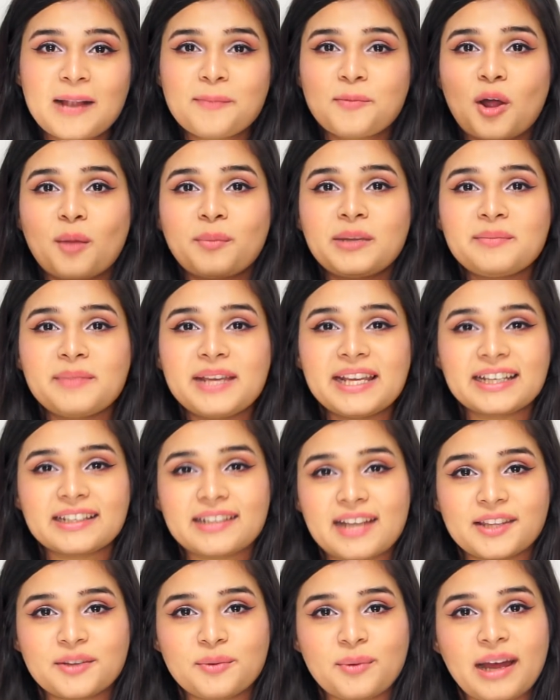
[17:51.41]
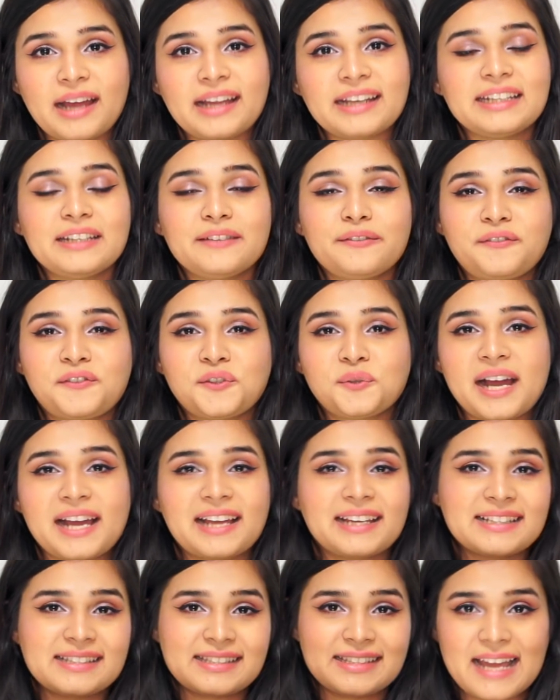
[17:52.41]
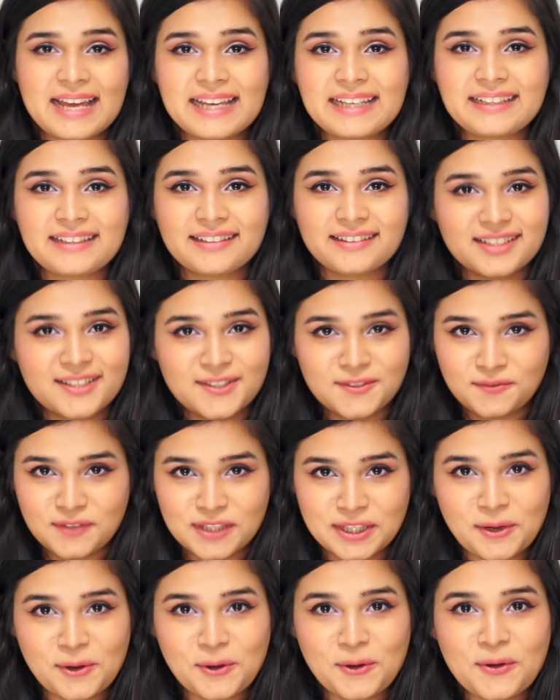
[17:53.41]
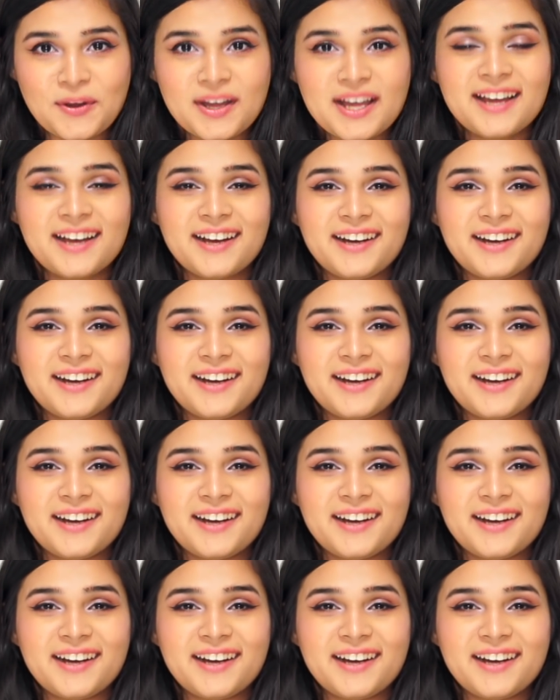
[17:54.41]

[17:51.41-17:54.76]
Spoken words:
I'll probably make another one. If you guys like this video,